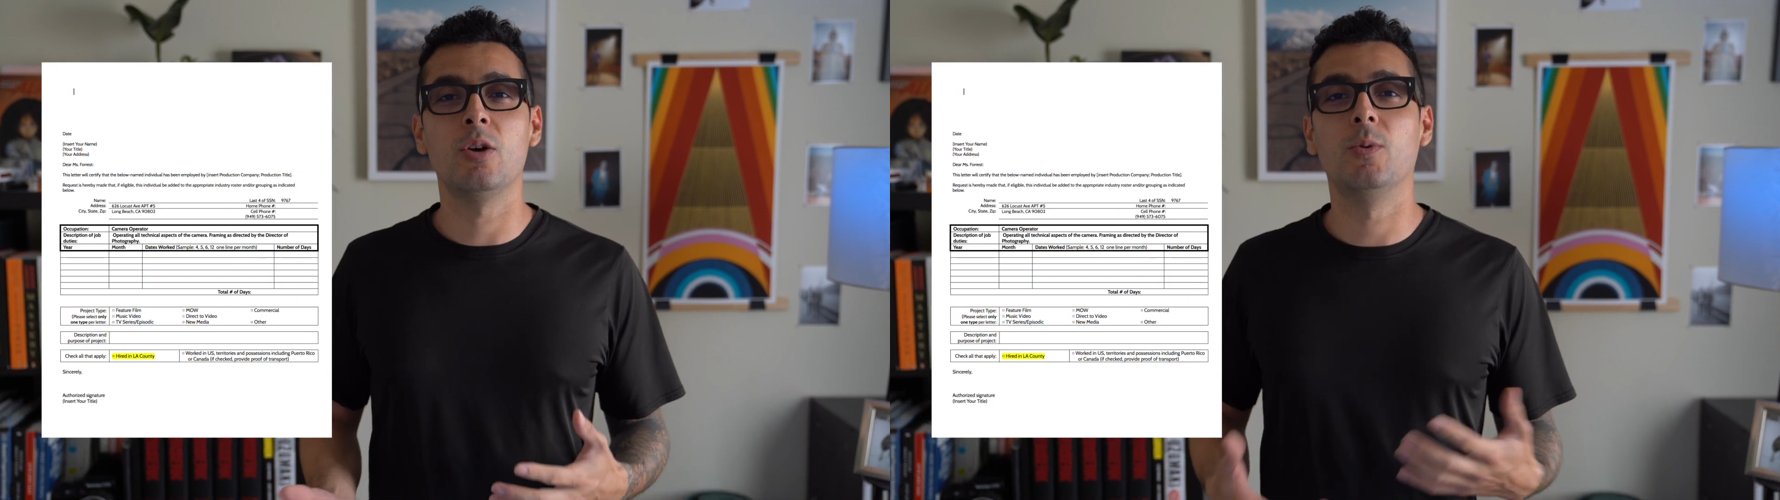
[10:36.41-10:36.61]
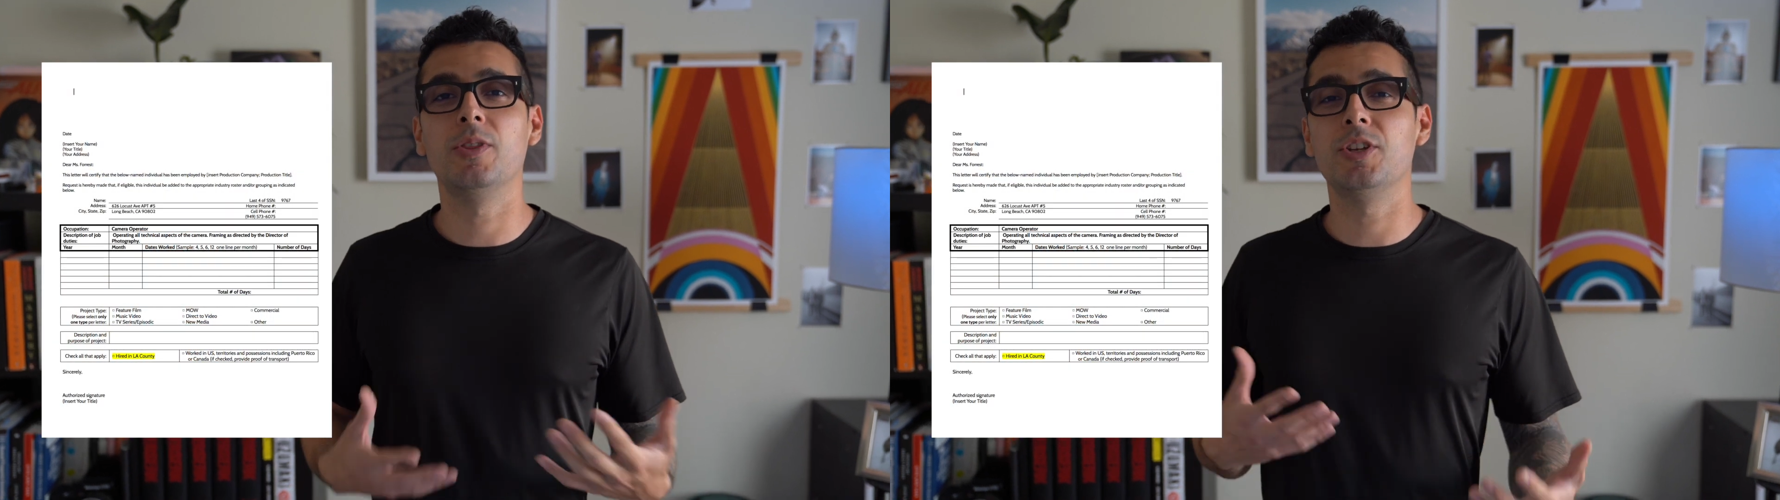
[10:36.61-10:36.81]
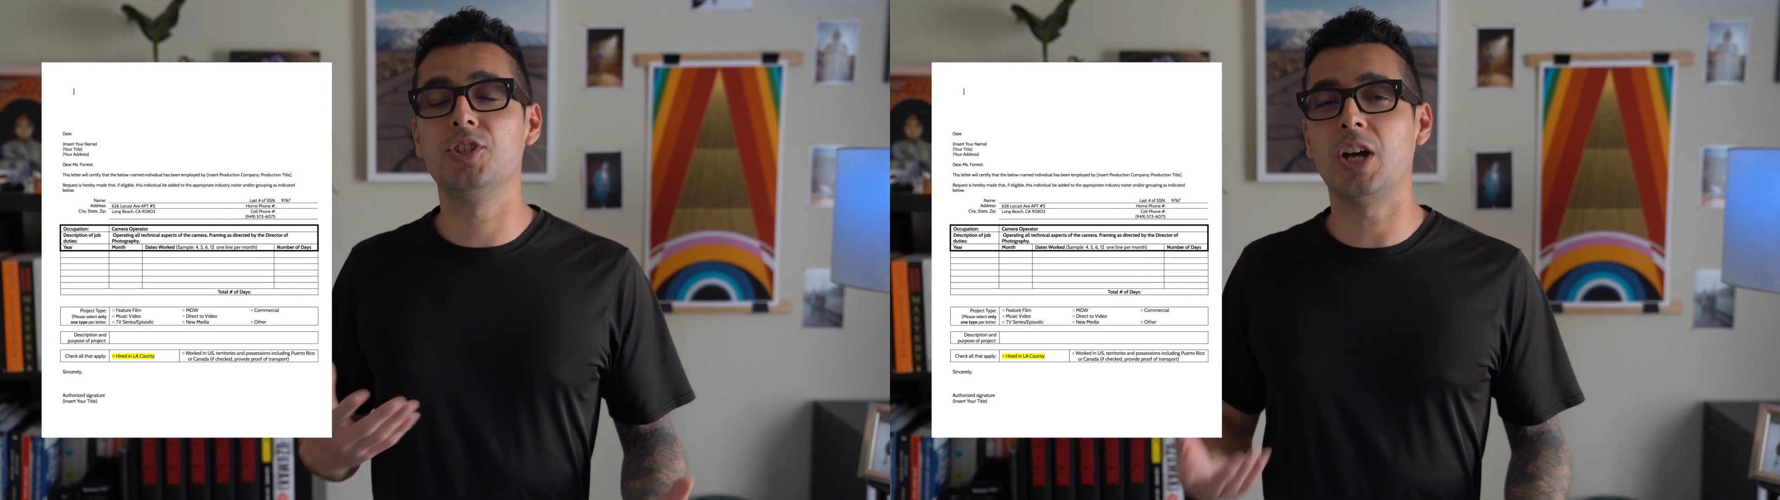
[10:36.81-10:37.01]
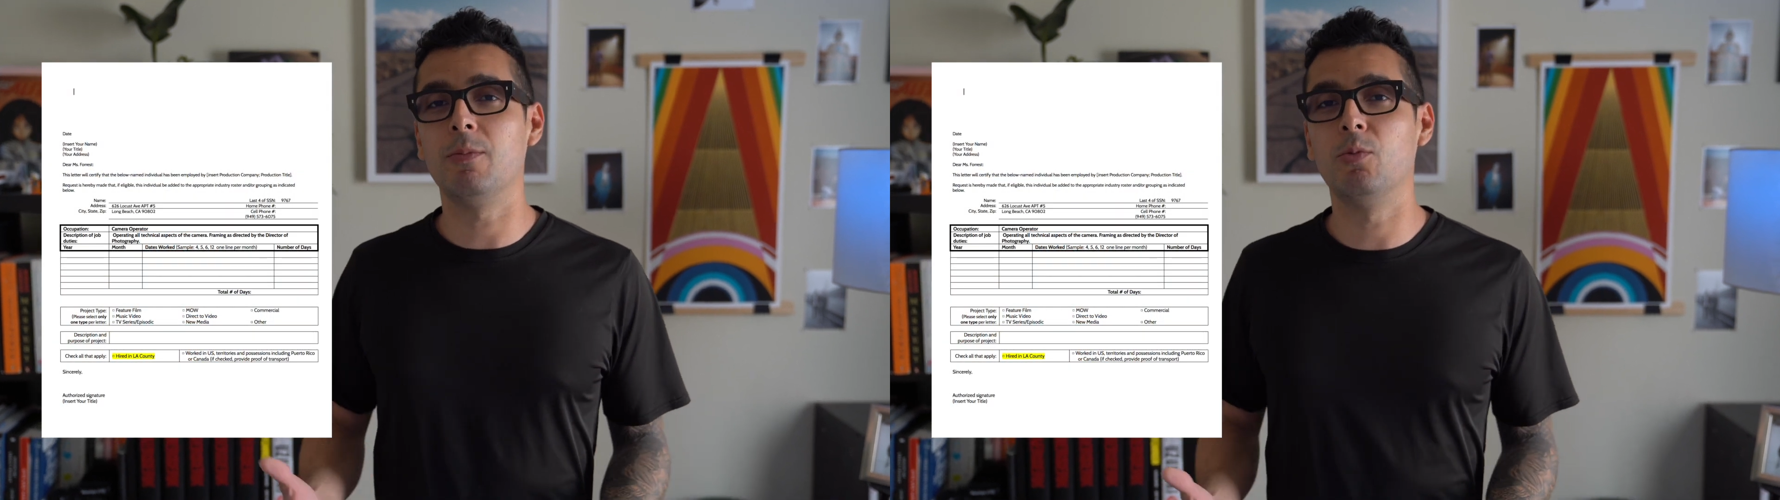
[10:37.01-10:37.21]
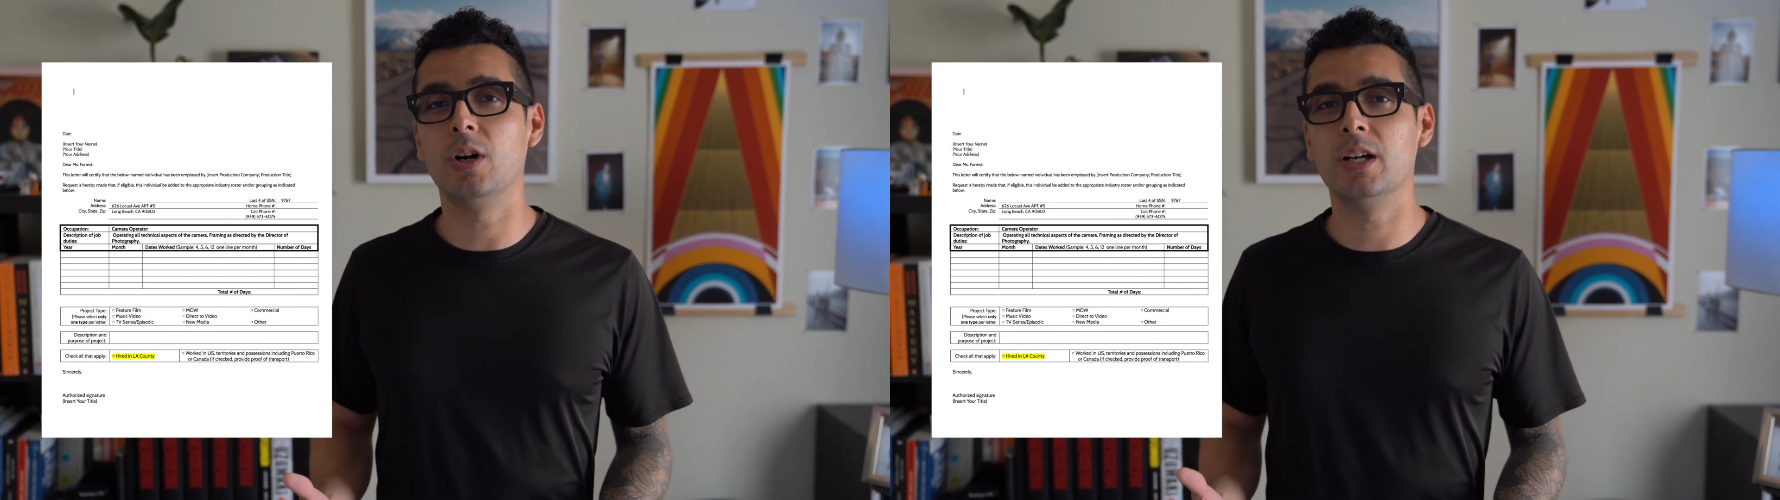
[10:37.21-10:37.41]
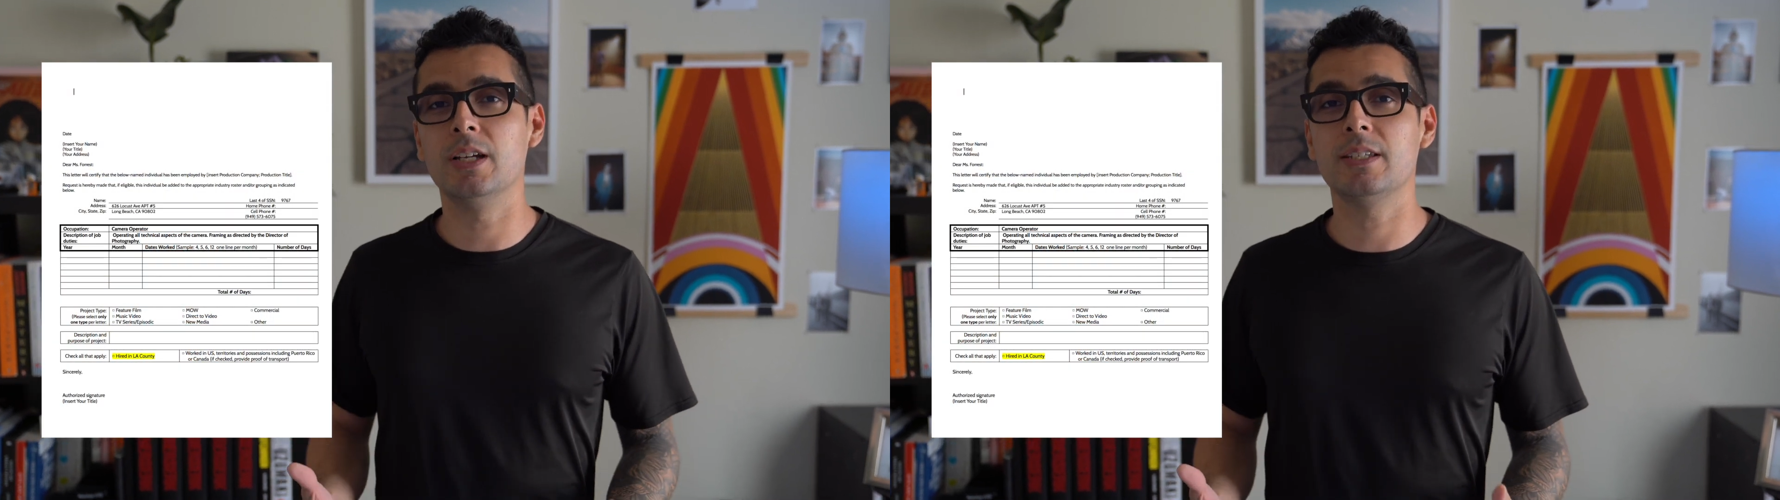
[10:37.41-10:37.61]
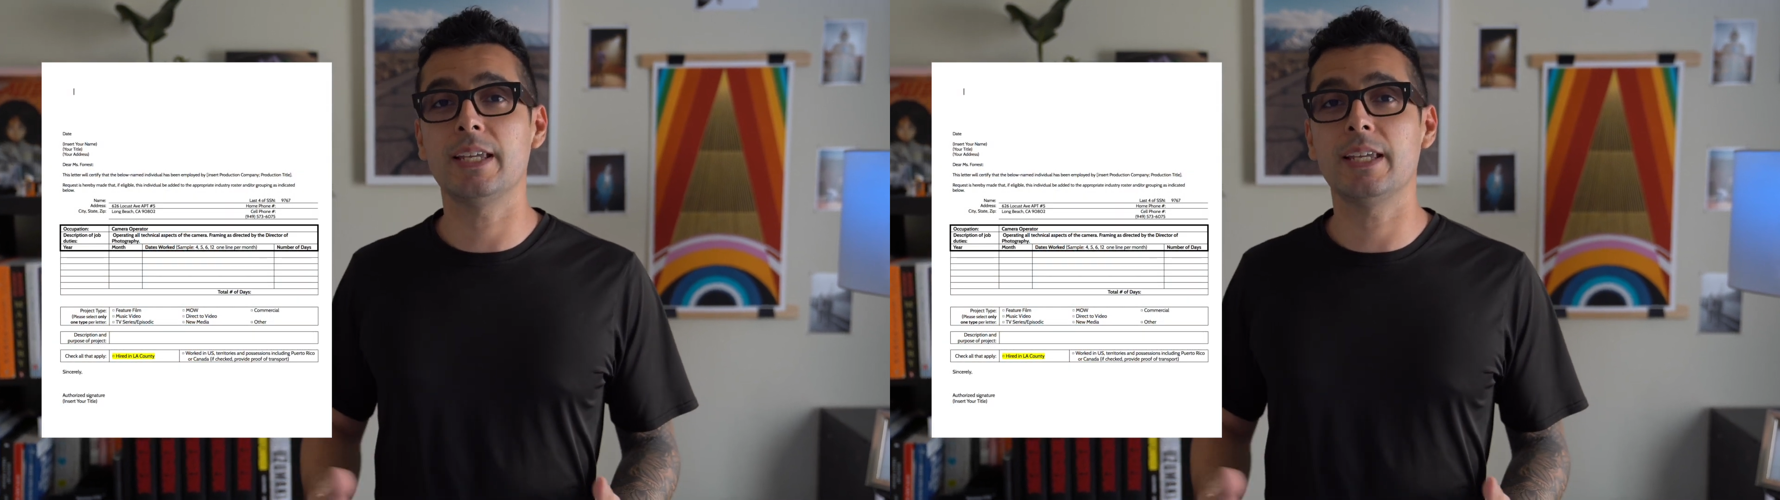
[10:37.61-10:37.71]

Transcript: what the job was,